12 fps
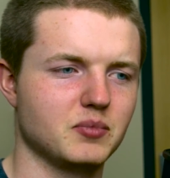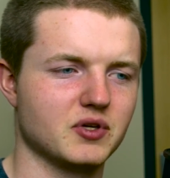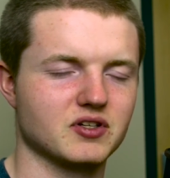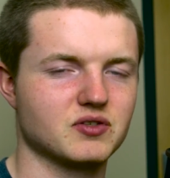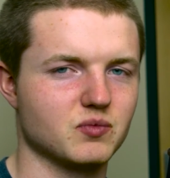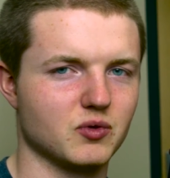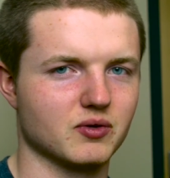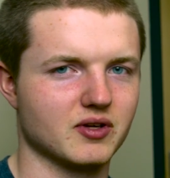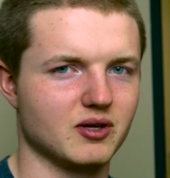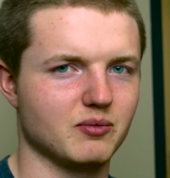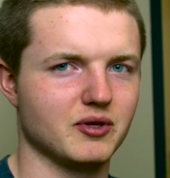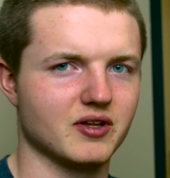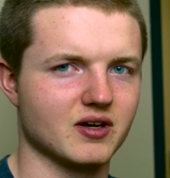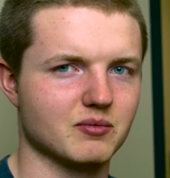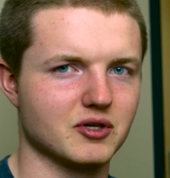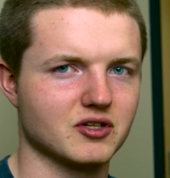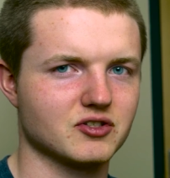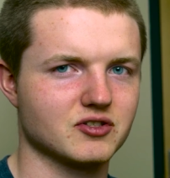but it won't help all
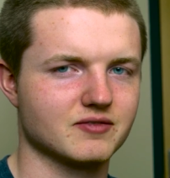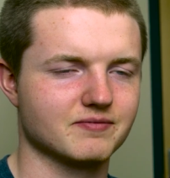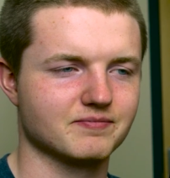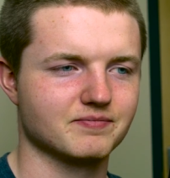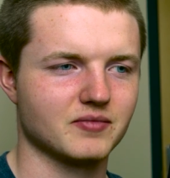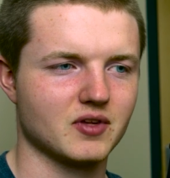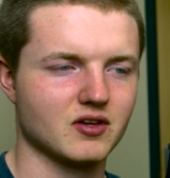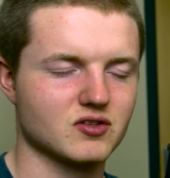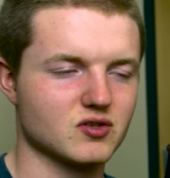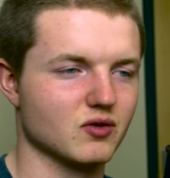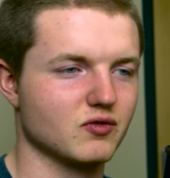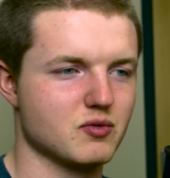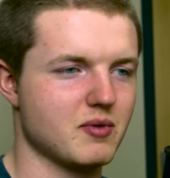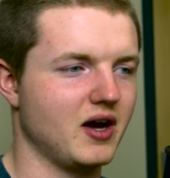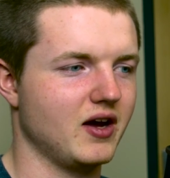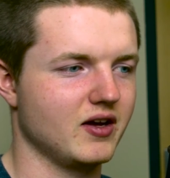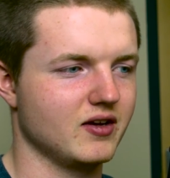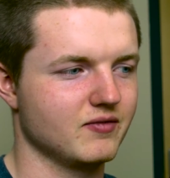that much. So if you
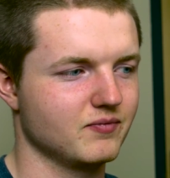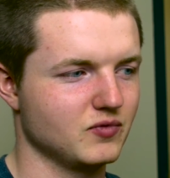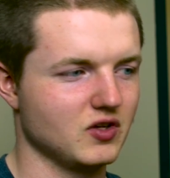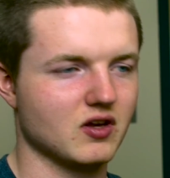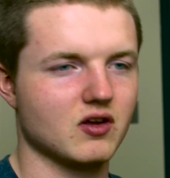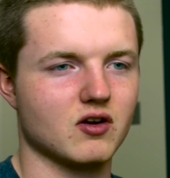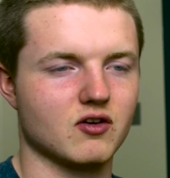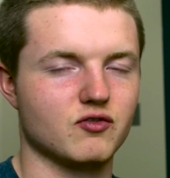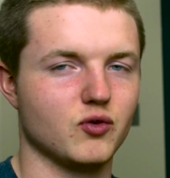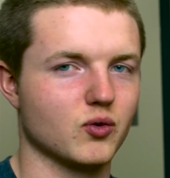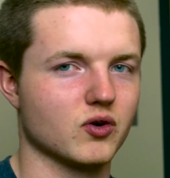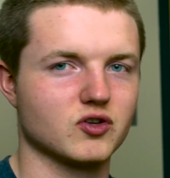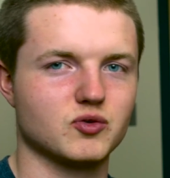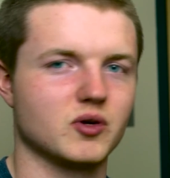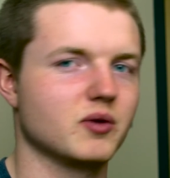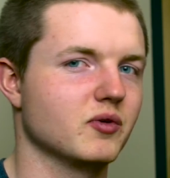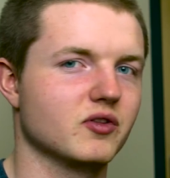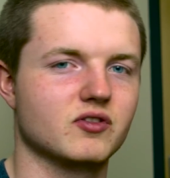buy DDR4
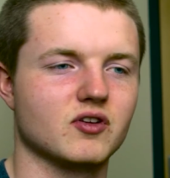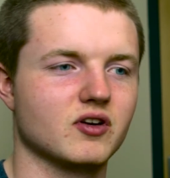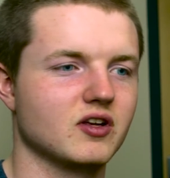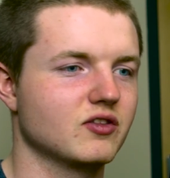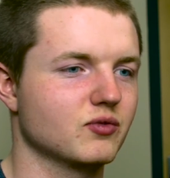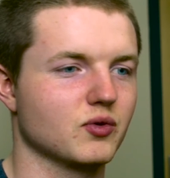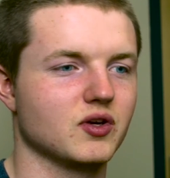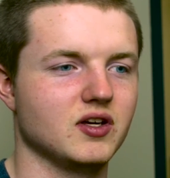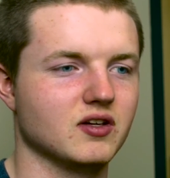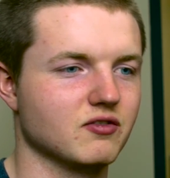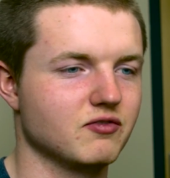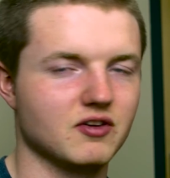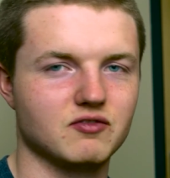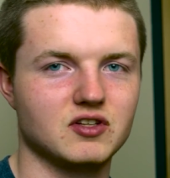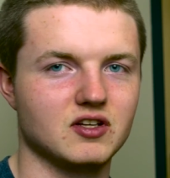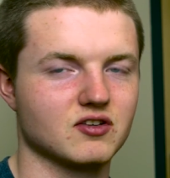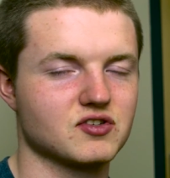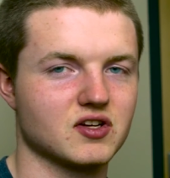2133 at a
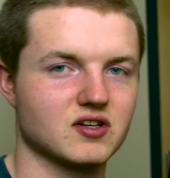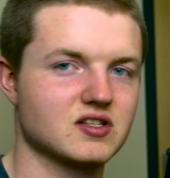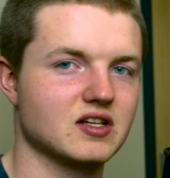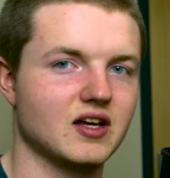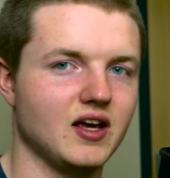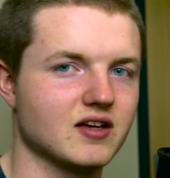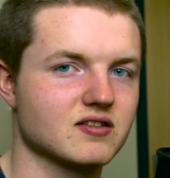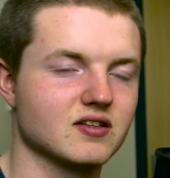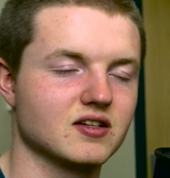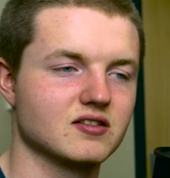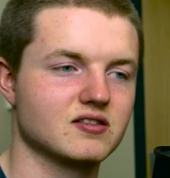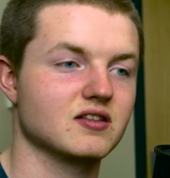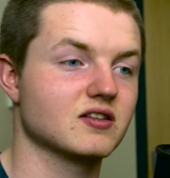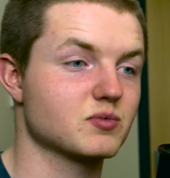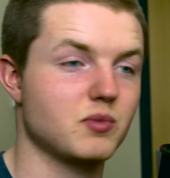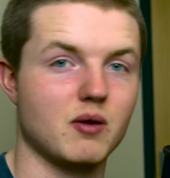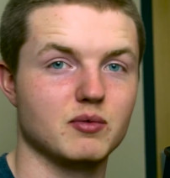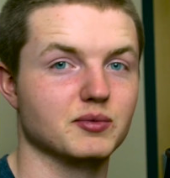15 or 16 cast latency,
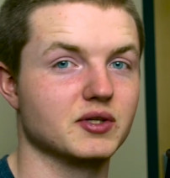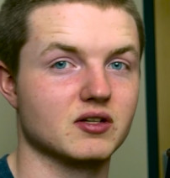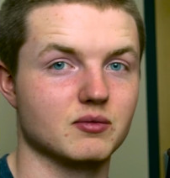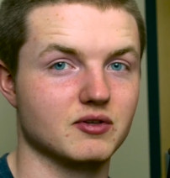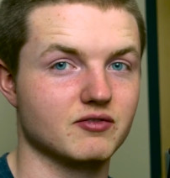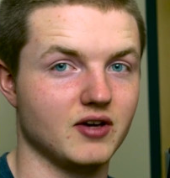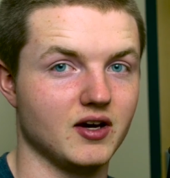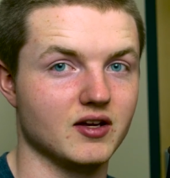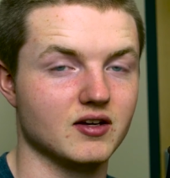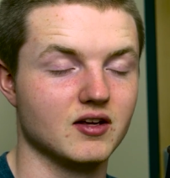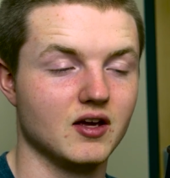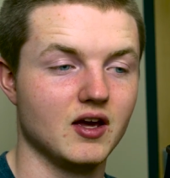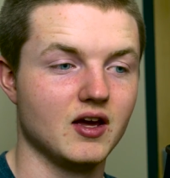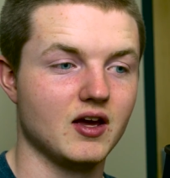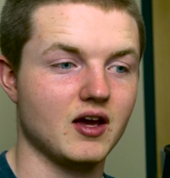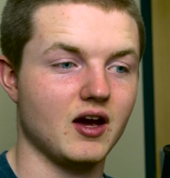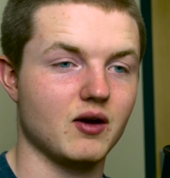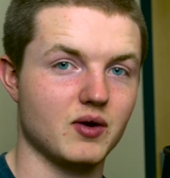that's probably going to be fine.
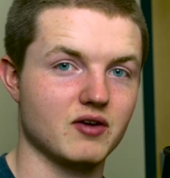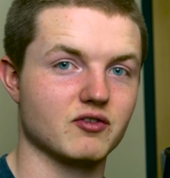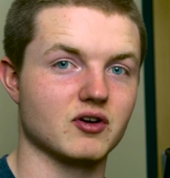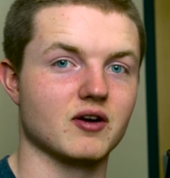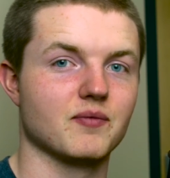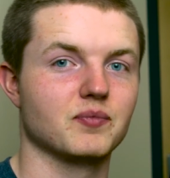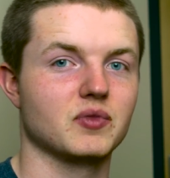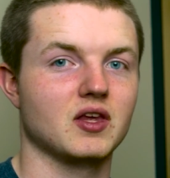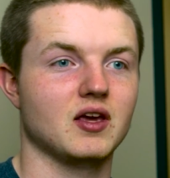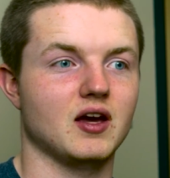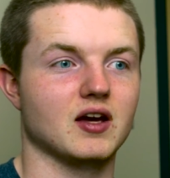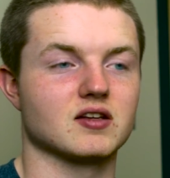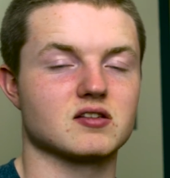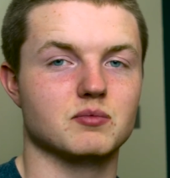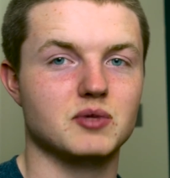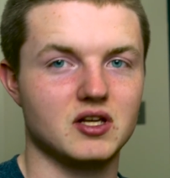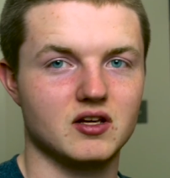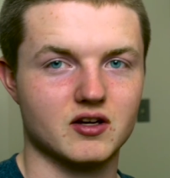However, as
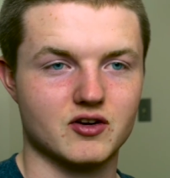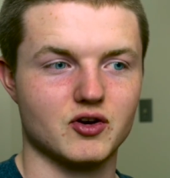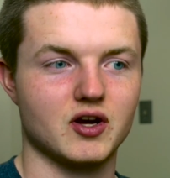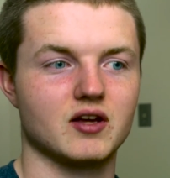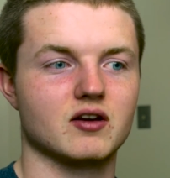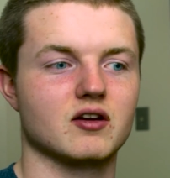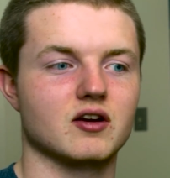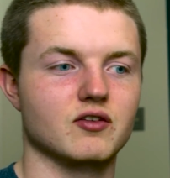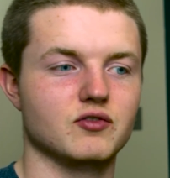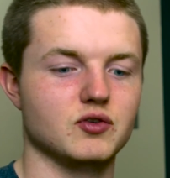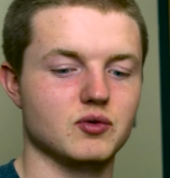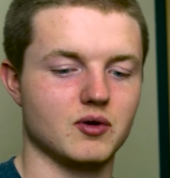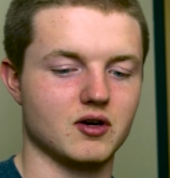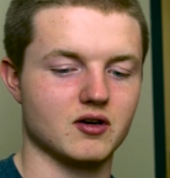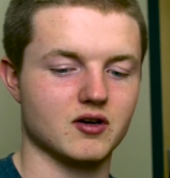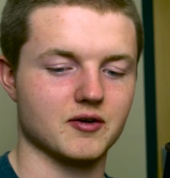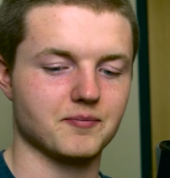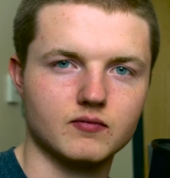a media creator, if you
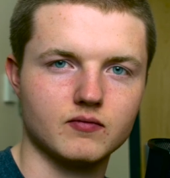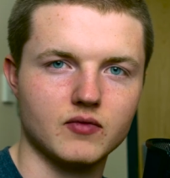are...